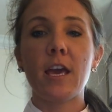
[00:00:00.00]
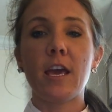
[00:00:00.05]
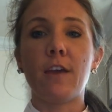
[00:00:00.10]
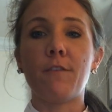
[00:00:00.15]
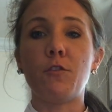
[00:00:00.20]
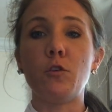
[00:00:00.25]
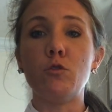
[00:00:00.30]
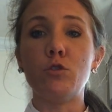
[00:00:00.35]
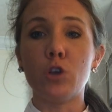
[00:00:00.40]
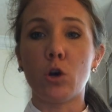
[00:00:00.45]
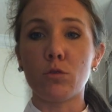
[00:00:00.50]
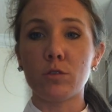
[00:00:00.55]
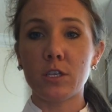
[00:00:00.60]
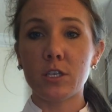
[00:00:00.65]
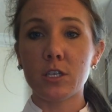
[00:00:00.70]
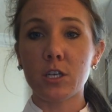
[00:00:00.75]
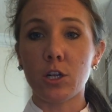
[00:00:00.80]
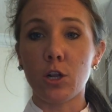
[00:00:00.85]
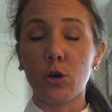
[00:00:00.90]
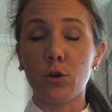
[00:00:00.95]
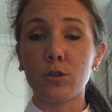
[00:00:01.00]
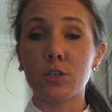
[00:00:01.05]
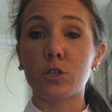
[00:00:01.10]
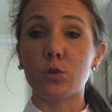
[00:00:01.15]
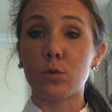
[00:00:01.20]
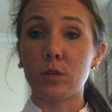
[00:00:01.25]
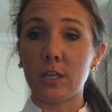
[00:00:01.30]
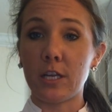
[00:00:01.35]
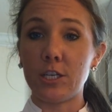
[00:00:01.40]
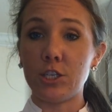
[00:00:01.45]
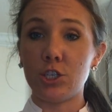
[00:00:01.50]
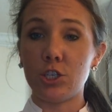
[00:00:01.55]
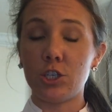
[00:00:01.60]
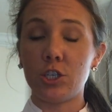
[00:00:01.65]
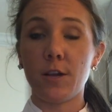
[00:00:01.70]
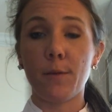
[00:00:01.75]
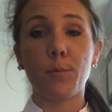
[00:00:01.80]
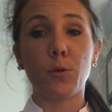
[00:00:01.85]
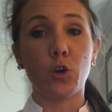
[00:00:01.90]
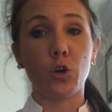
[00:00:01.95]
If you don't disclose the
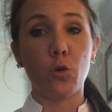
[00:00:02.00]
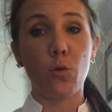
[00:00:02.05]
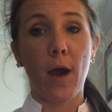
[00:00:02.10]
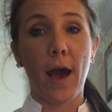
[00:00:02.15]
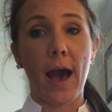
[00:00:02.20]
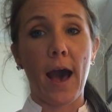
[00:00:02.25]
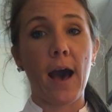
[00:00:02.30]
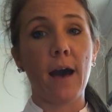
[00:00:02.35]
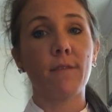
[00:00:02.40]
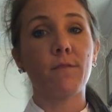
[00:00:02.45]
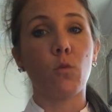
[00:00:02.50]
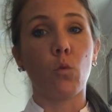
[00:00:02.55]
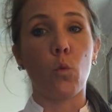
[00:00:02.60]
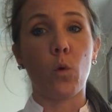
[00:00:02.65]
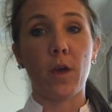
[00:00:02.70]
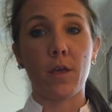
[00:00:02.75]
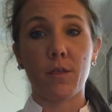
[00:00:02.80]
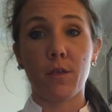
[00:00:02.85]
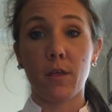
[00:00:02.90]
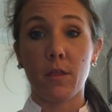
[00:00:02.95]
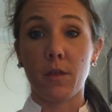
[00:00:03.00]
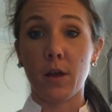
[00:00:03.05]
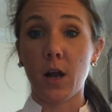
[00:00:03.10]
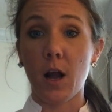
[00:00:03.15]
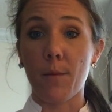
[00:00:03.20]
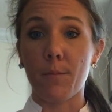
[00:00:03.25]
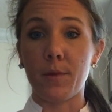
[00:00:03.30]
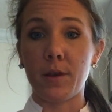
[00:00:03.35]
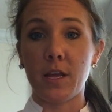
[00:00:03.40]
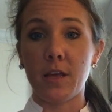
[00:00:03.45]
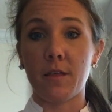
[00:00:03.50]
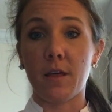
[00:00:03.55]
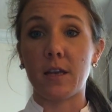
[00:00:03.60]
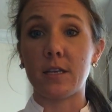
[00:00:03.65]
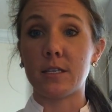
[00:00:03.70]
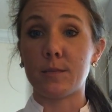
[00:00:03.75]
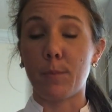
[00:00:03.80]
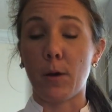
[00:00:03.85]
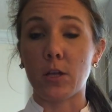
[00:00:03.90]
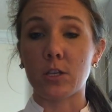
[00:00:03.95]
relationship you have with the company that
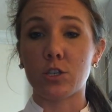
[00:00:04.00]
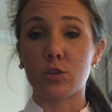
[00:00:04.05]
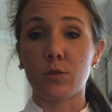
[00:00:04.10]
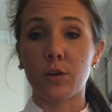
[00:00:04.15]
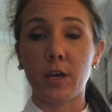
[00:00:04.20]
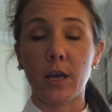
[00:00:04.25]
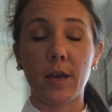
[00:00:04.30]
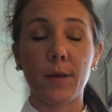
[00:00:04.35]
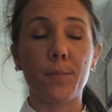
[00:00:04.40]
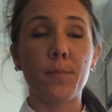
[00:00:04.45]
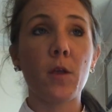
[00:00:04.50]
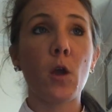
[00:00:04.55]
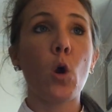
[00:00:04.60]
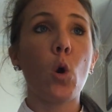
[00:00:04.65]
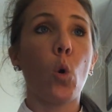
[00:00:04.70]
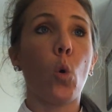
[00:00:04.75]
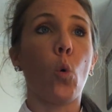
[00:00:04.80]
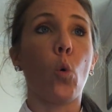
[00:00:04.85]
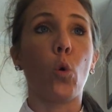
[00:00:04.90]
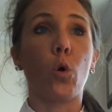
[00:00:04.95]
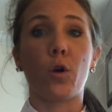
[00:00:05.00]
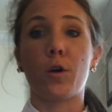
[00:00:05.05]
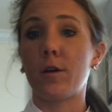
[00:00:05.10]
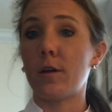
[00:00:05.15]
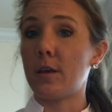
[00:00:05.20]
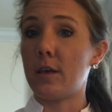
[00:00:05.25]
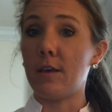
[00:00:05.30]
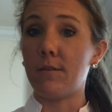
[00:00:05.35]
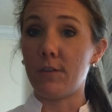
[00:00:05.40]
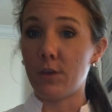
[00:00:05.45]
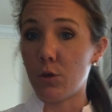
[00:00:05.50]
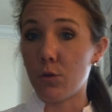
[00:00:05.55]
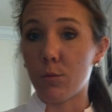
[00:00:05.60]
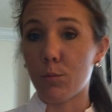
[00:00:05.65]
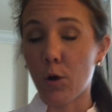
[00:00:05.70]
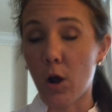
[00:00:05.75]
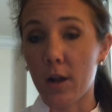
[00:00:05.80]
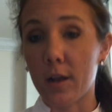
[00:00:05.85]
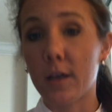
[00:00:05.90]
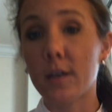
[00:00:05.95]
is sponsoring it or giving you the
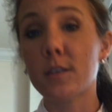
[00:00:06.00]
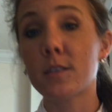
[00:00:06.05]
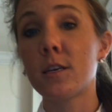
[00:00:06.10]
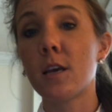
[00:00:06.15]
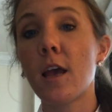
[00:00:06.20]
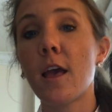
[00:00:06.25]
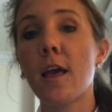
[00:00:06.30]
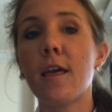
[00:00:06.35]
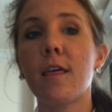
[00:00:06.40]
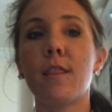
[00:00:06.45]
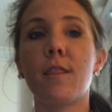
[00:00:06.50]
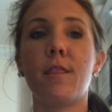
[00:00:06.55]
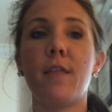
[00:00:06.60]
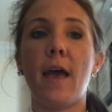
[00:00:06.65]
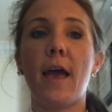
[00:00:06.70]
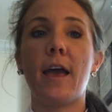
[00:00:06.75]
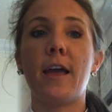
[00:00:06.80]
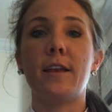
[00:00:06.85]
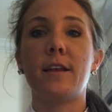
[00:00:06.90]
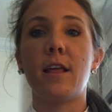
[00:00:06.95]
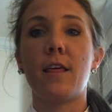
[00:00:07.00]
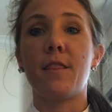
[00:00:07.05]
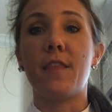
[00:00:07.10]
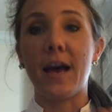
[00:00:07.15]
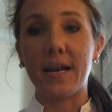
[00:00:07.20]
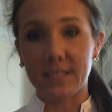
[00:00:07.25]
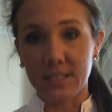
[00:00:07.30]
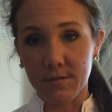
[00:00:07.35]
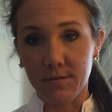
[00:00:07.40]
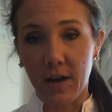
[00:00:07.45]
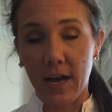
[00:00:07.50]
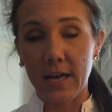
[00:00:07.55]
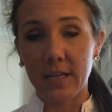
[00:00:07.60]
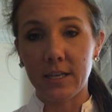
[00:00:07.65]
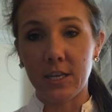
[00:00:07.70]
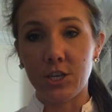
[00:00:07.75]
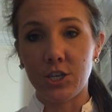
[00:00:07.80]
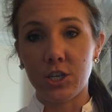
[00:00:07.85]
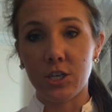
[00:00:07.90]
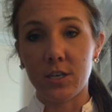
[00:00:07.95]
product, then that's a
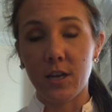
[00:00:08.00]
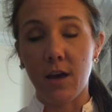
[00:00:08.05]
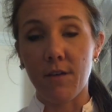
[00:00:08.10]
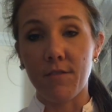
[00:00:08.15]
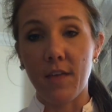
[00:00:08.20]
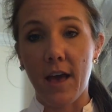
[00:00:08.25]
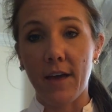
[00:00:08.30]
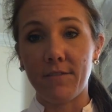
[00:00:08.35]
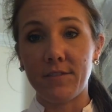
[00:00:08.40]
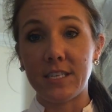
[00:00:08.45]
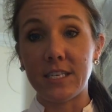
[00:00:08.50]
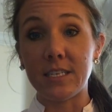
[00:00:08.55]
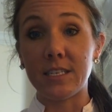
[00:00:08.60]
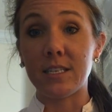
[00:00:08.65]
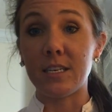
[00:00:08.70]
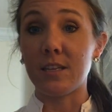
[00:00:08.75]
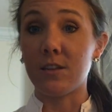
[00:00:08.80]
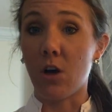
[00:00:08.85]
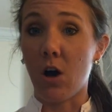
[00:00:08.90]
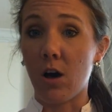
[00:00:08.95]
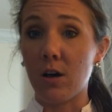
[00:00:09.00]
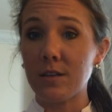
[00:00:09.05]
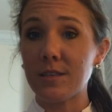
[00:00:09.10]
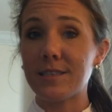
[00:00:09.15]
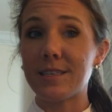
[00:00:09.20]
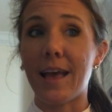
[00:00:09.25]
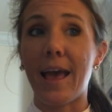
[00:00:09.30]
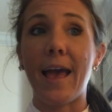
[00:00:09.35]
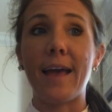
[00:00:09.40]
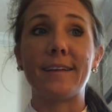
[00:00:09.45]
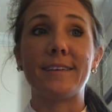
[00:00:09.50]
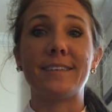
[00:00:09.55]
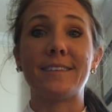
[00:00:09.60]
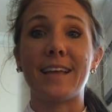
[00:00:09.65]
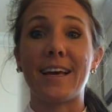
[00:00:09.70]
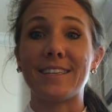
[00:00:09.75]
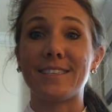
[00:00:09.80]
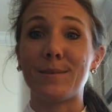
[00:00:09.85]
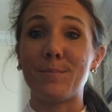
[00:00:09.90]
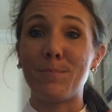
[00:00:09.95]
violation of the FTC laws, and
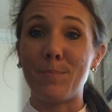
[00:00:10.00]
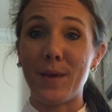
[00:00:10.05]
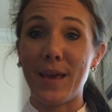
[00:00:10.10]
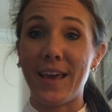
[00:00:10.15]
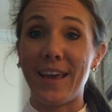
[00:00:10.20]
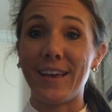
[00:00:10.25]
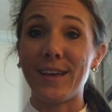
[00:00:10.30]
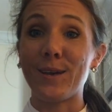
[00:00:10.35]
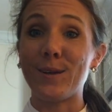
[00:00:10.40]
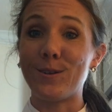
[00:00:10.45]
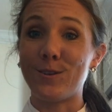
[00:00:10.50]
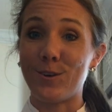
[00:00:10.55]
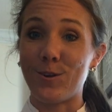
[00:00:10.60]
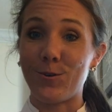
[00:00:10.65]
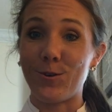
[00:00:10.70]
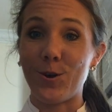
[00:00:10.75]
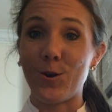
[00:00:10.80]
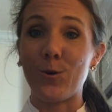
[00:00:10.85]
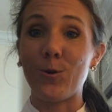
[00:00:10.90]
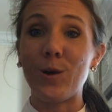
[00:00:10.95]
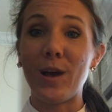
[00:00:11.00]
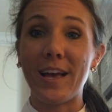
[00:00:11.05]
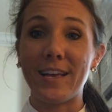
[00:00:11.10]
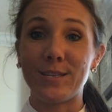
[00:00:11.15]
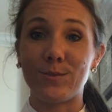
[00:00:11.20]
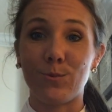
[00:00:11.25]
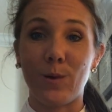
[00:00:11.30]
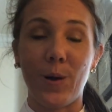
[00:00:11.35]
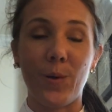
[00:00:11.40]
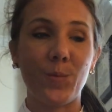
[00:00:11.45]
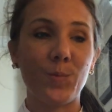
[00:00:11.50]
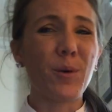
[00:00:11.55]
that's a big no-no as well.